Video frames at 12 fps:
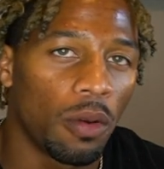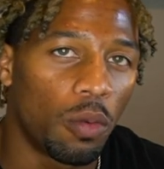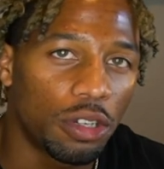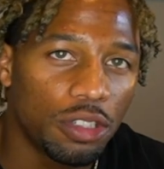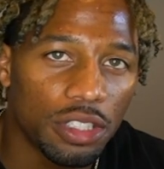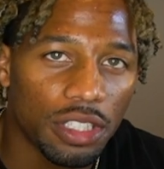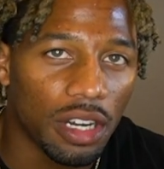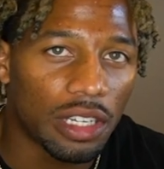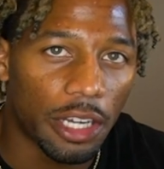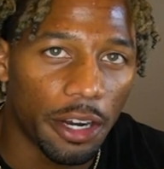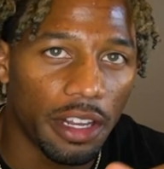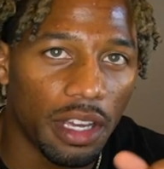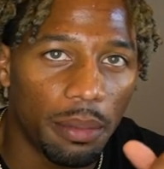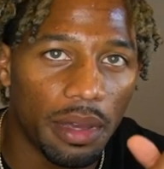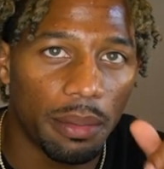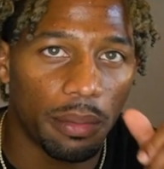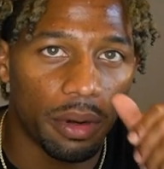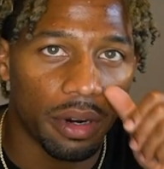once you start learning a
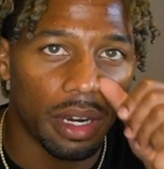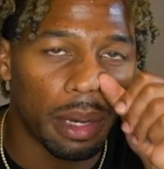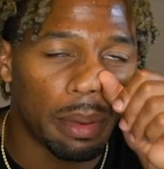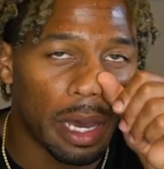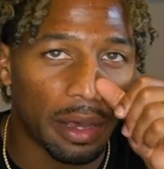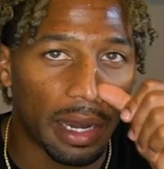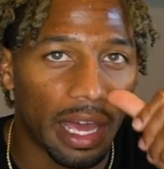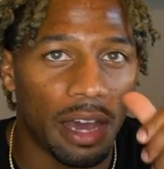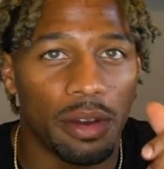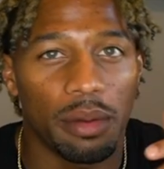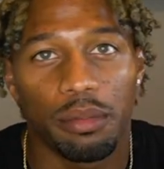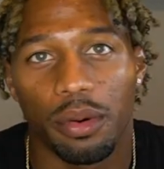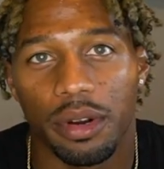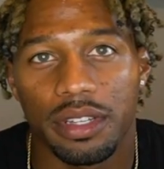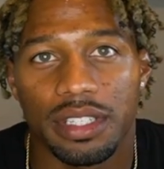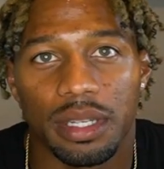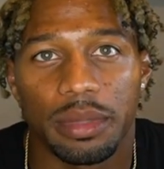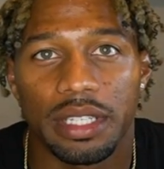bit more about how
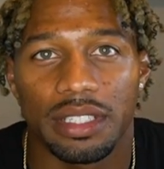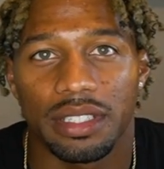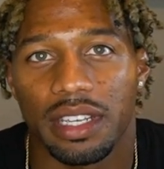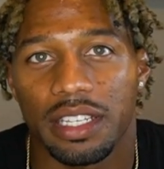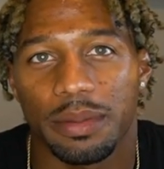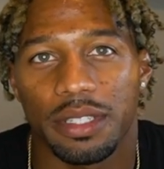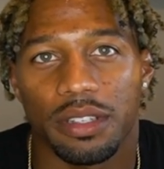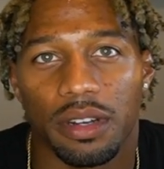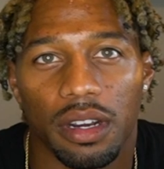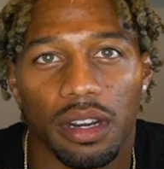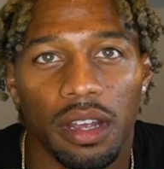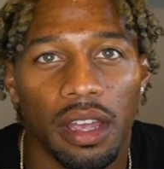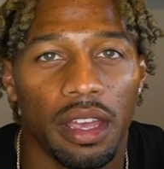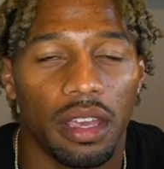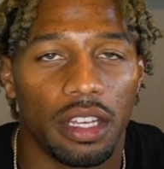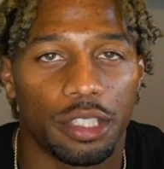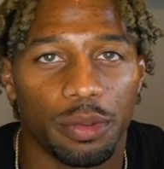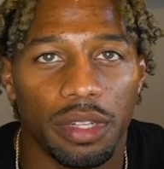important some of these assessments are,
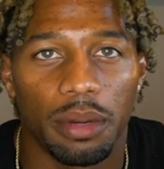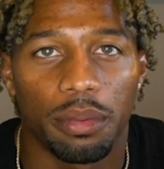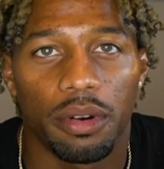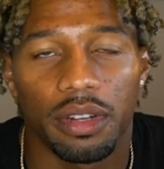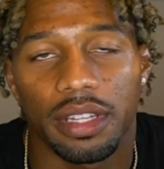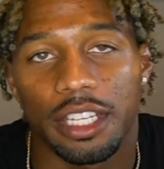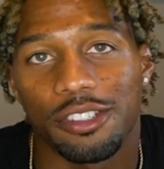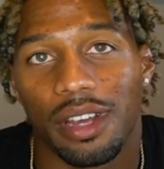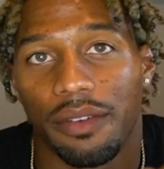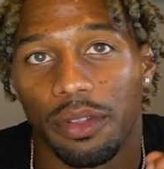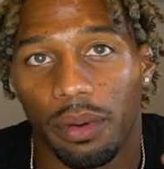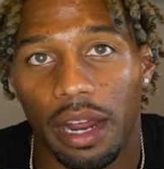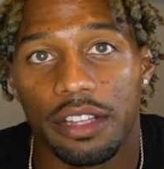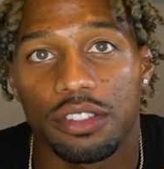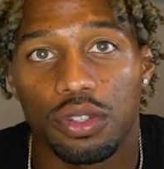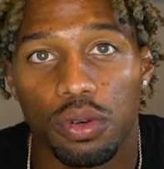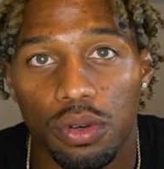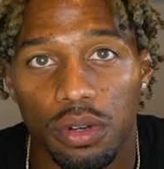it's really important that you have the right
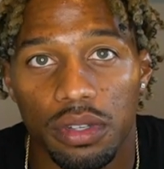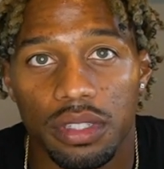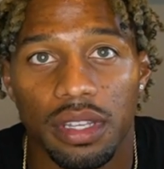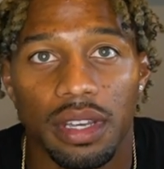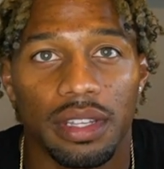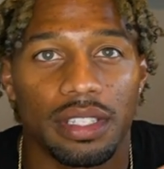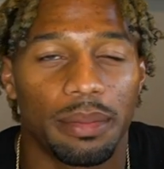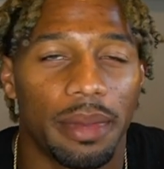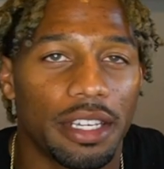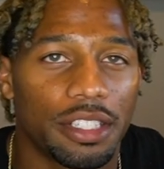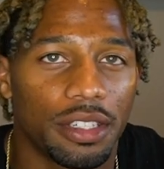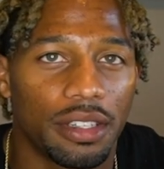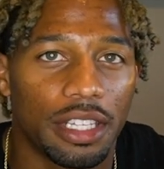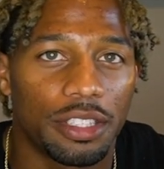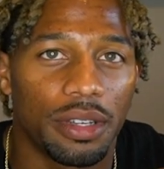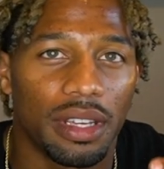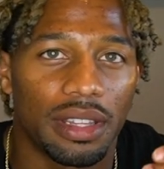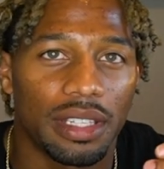tools to make sure
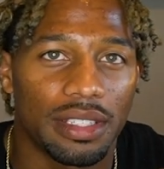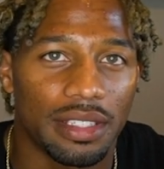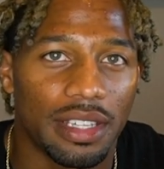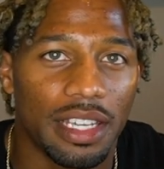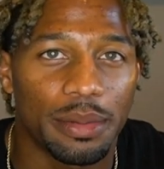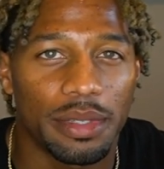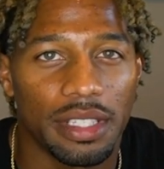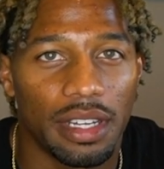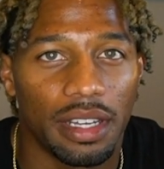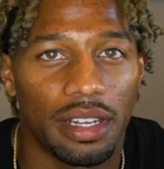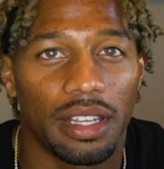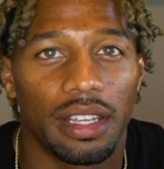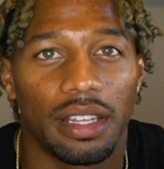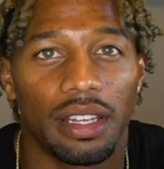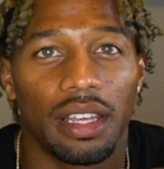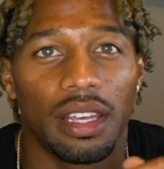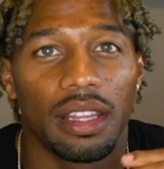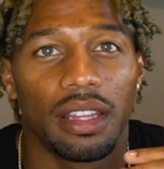that you get these assessments done
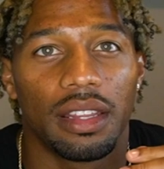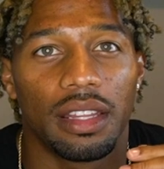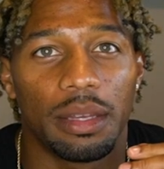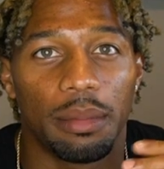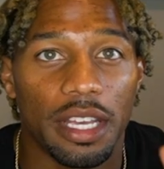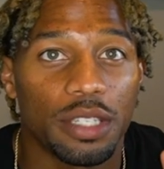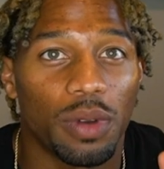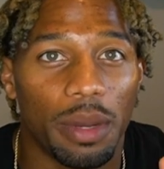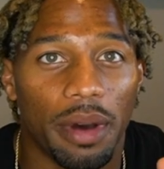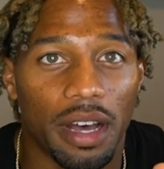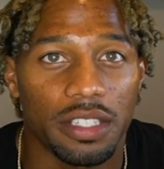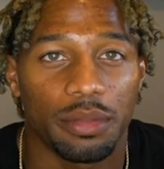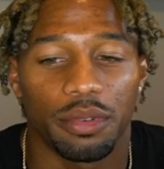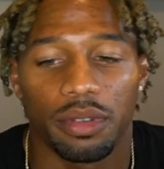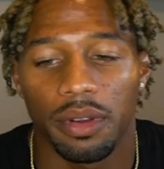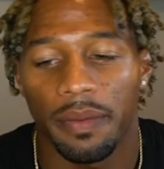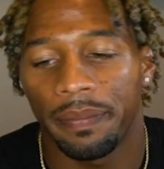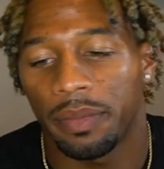in the best way
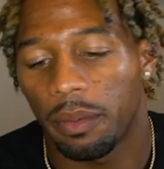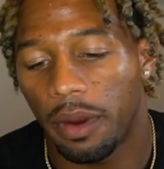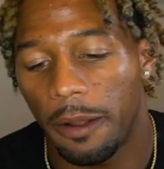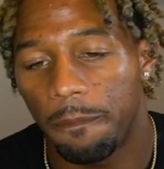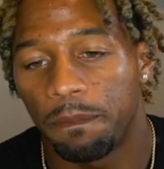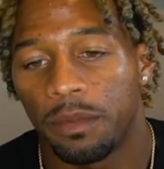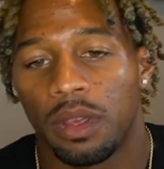possible, right?